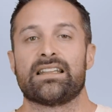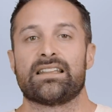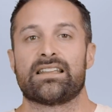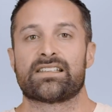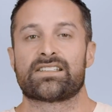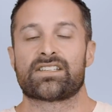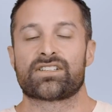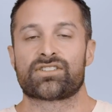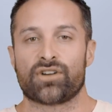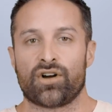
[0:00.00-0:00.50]

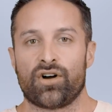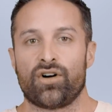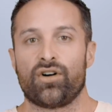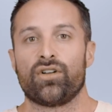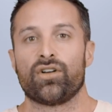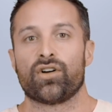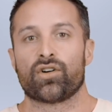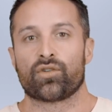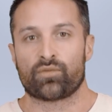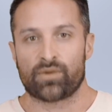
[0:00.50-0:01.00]
this is
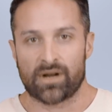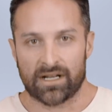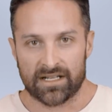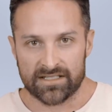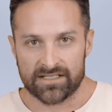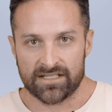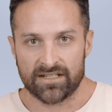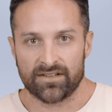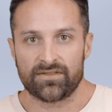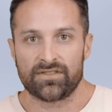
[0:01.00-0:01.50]
all
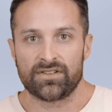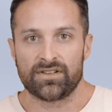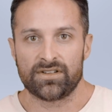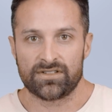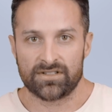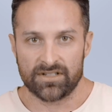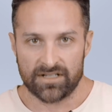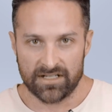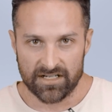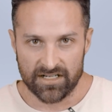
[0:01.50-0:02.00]
relative
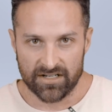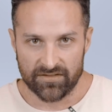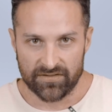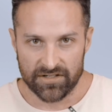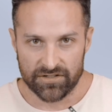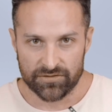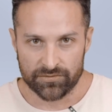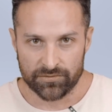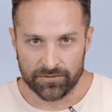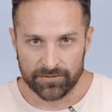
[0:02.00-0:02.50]
to the
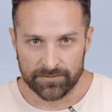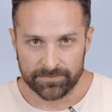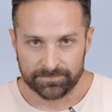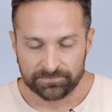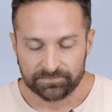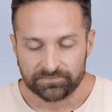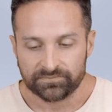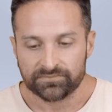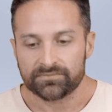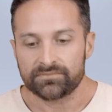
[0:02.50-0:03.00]
individual.
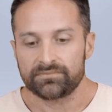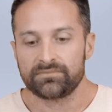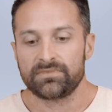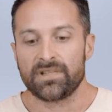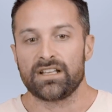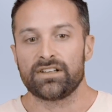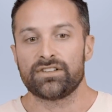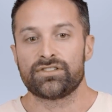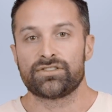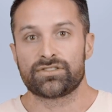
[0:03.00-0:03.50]

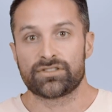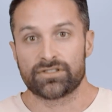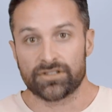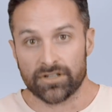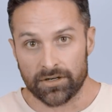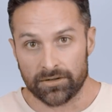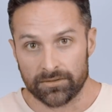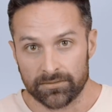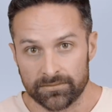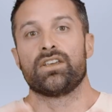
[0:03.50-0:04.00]

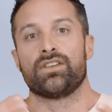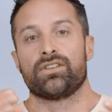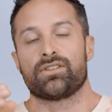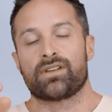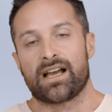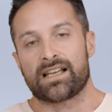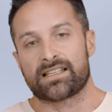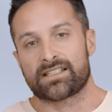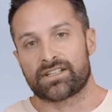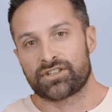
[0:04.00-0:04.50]
So you
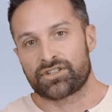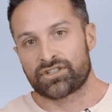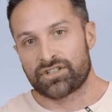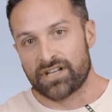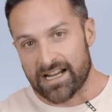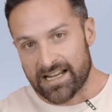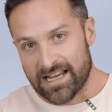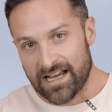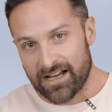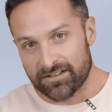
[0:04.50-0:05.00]
guys can
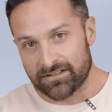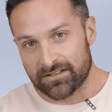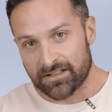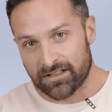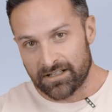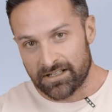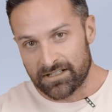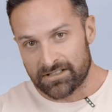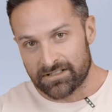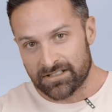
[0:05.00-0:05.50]
check out the
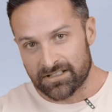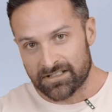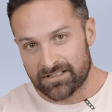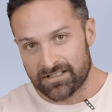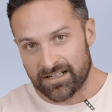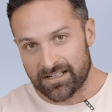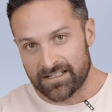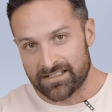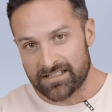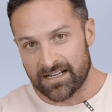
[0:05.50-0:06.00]
links to the
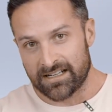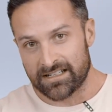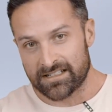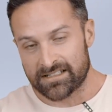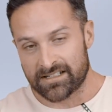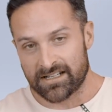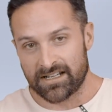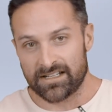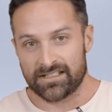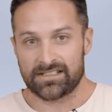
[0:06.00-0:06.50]
studies I
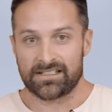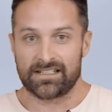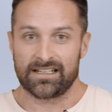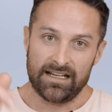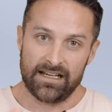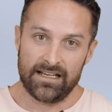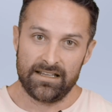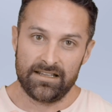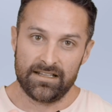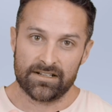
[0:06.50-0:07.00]
discussed
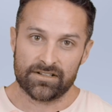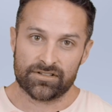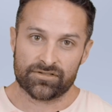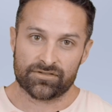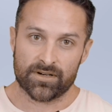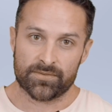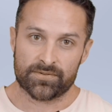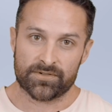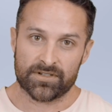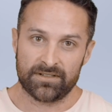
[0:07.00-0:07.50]
in the
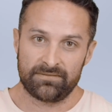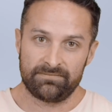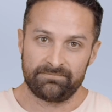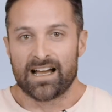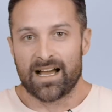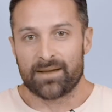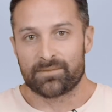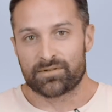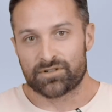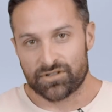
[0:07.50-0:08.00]
description.
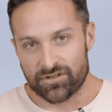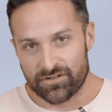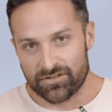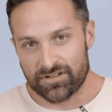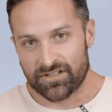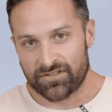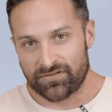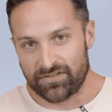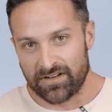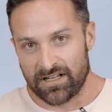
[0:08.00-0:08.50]
I'm sure
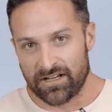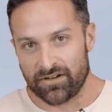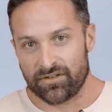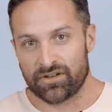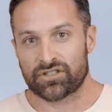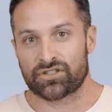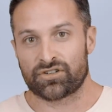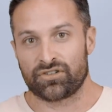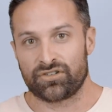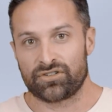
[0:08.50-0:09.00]
this video
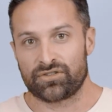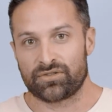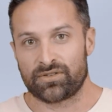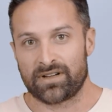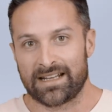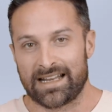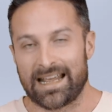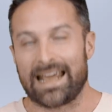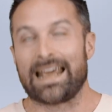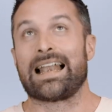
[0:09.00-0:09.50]
is going to
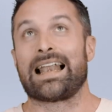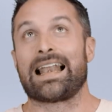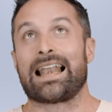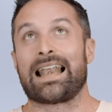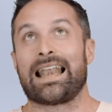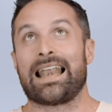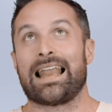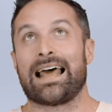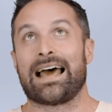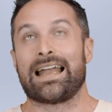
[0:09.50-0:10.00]
get a
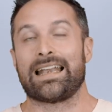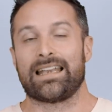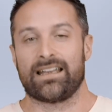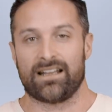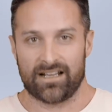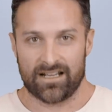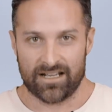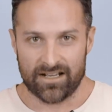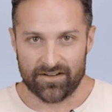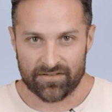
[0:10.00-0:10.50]
lot
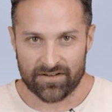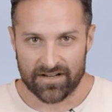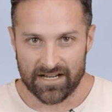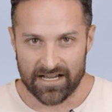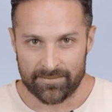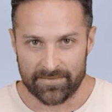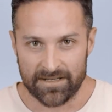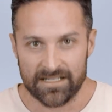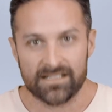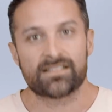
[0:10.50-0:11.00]
of
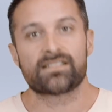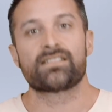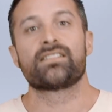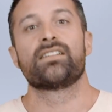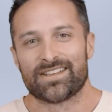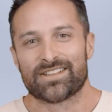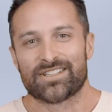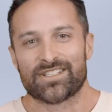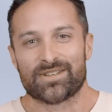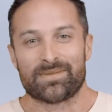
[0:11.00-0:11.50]
comments.
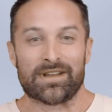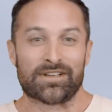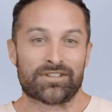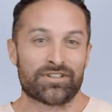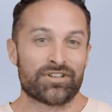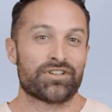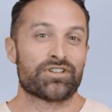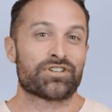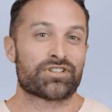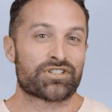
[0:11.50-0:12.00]
So make
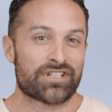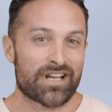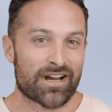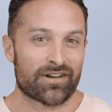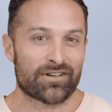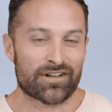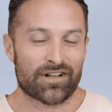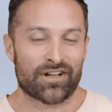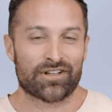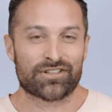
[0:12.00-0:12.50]
sure you
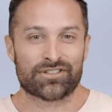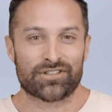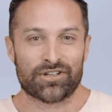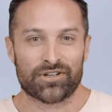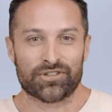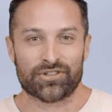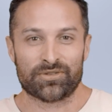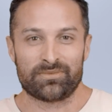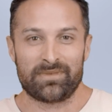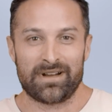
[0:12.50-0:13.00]
share it on
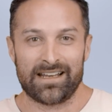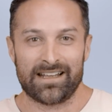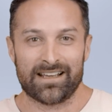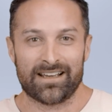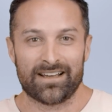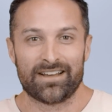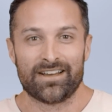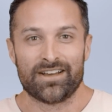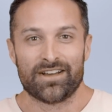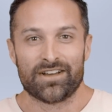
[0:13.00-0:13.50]
social
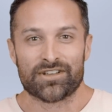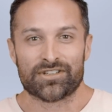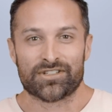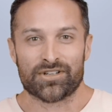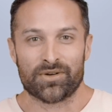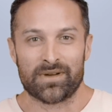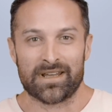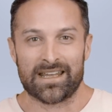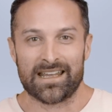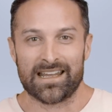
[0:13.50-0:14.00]
media
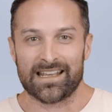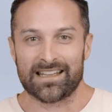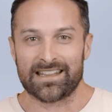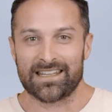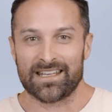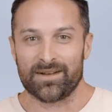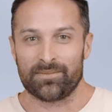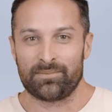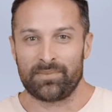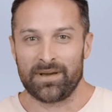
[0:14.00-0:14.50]
so we can get
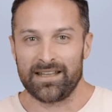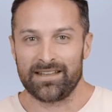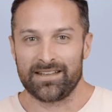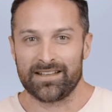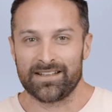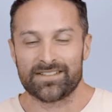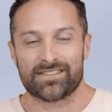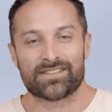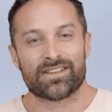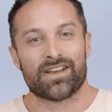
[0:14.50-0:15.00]
the
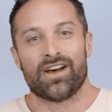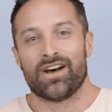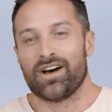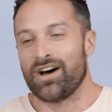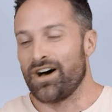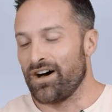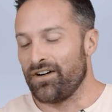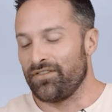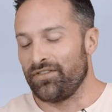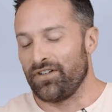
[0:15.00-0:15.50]
opinions
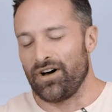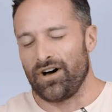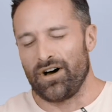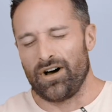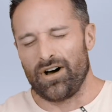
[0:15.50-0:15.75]
of